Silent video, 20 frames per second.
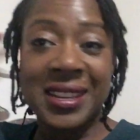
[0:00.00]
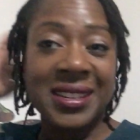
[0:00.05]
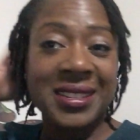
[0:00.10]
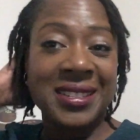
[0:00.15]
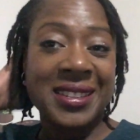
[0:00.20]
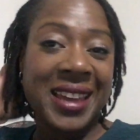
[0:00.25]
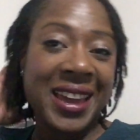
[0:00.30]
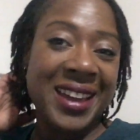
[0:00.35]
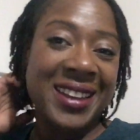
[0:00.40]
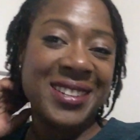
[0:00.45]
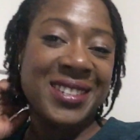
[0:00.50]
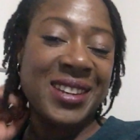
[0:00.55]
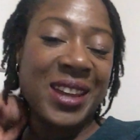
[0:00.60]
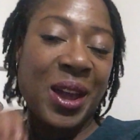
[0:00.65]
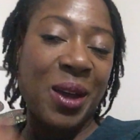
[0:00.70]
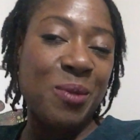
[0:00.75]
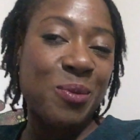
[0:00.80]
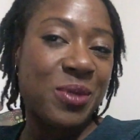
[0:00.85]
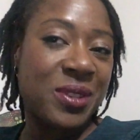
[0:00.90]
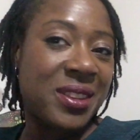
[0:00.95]
is
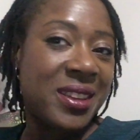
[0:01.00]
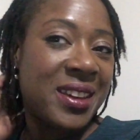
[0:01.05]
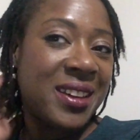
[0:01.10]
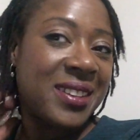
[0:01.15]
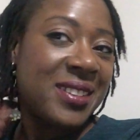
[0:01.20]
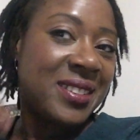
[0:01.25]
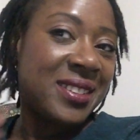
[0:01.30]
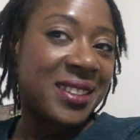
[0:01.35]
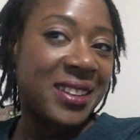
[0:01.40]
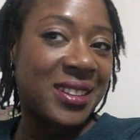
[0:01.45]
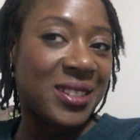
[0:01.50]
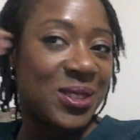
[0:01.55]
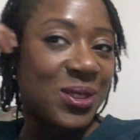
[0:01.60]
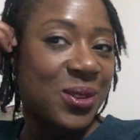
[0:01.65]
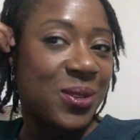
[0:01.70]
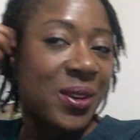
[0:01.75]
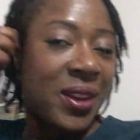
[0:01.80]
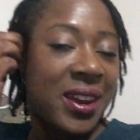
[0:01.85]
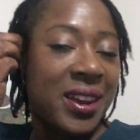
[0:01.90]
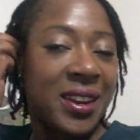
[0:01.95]
catching up with it, so that's
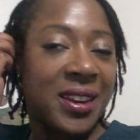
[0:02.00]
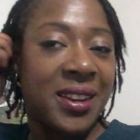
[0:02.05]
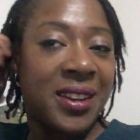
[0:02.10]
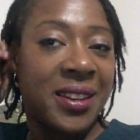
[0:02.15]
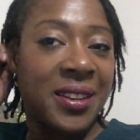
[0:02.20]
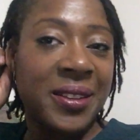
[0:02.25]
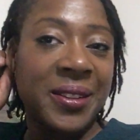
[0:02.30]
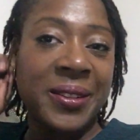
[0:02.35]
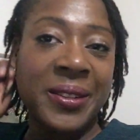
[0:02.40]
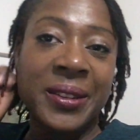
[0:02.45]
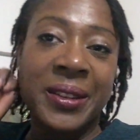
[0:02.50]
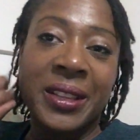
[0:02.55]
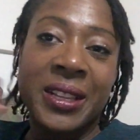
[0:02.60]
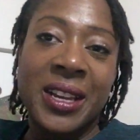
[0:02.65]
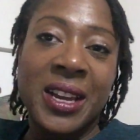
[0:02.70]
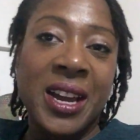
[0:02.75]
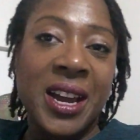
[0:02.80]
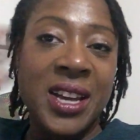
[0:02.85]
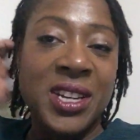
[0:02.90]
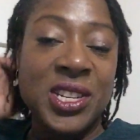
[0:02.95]
great.
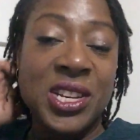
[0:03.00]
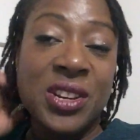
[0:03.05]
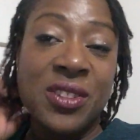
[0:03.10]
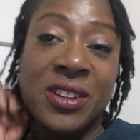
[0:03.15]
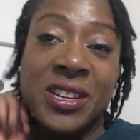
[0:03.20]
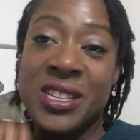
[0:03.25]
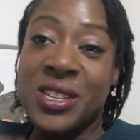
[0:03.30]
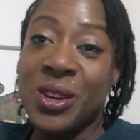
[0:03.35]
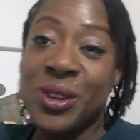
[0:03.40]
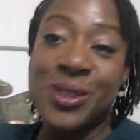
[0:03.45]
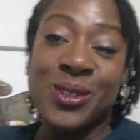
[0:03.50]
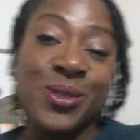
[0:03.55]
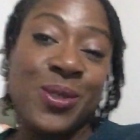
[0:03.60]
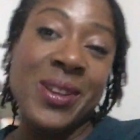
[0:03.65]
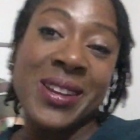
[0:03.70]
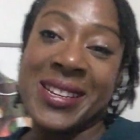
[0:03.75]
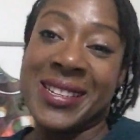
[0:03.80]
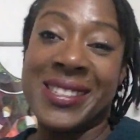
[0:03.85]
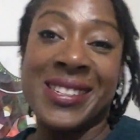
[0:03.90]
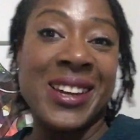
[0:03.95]
I generally don't do
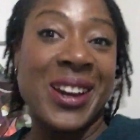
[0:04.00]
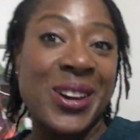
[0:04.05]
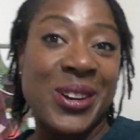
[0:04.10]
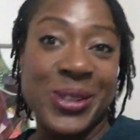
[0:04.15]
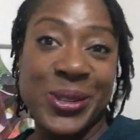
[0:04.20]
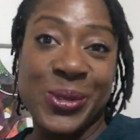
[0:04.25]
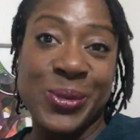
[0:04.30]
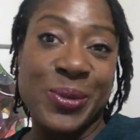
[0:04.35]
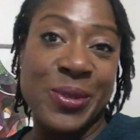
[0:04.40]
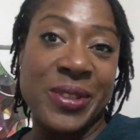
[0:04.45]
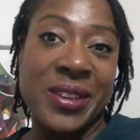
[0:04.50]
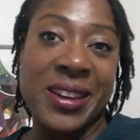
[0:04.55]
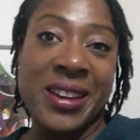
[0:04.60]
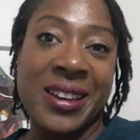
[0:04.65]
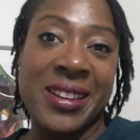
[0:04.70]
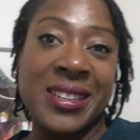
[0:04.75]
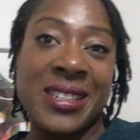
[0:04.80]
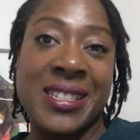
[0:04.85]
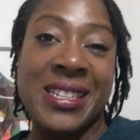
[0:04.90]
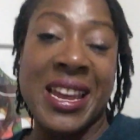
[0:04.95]
any styles with it.
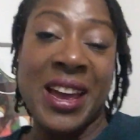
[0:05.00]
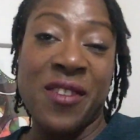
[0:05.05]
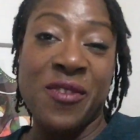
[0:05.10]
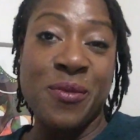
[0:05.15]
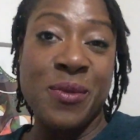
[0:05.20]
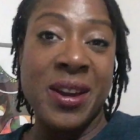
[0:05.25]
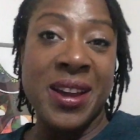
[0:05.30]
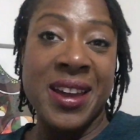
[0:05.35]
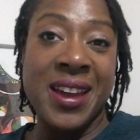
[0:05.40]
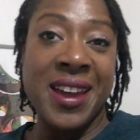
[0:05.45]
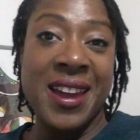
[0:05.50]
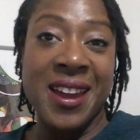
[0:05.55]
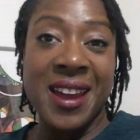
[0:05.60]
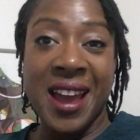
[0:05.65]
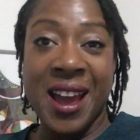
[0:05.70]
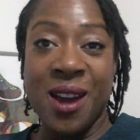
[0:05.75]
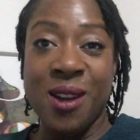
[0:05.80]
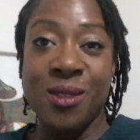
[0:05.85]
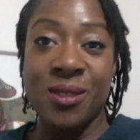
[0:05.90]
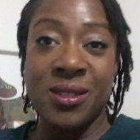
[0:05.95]
I just have my
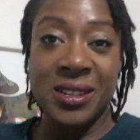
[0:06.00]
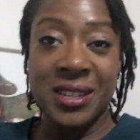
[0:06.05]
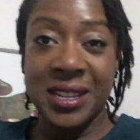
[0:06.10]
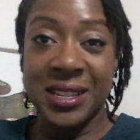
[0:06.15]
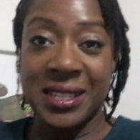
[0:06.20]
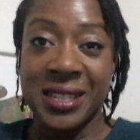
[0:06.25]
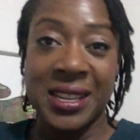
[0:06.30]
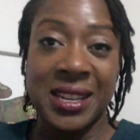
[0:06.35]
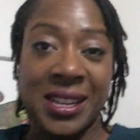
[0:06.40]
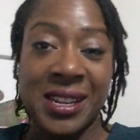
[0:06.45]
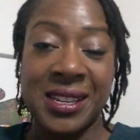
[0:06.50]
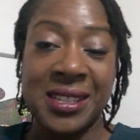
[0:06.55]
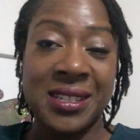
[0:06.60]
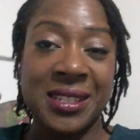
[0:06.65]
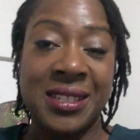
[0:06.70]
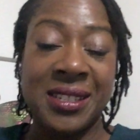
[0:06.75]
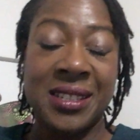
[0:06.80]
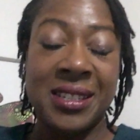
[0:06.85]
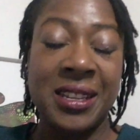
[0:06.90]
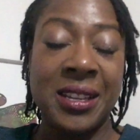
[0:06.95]
hair out as it is.
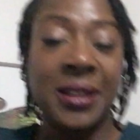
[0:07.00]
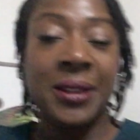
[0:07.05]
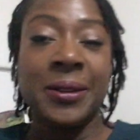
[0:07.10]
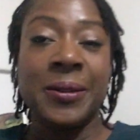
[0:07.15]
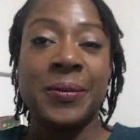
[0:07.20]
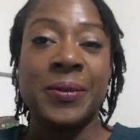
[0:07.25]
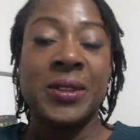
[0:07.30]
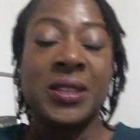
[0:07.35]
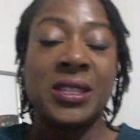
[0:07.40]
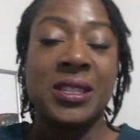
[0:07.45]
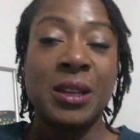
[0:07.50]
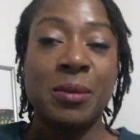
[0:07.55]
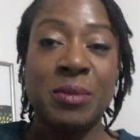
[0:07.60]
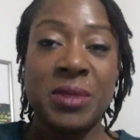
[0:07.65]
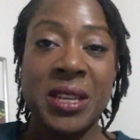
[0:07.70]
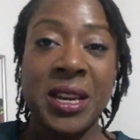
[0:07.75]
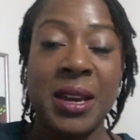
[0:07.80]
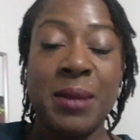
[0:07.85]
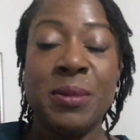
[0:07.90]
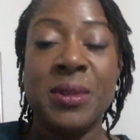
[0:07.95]

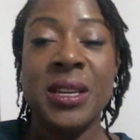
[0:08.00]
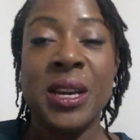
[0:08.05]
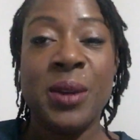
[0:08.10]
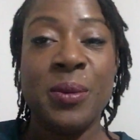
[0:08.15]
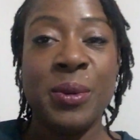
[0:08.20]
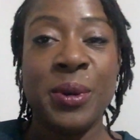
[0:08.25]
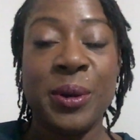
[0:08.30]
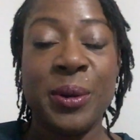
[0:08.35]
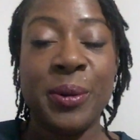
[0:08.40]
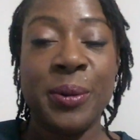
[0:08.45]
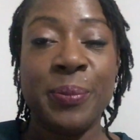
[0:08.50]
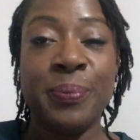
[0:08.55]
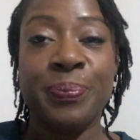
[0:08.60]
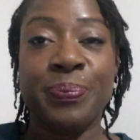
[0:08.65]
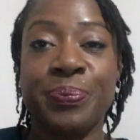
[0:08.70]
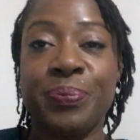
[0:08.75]
Sometimes I will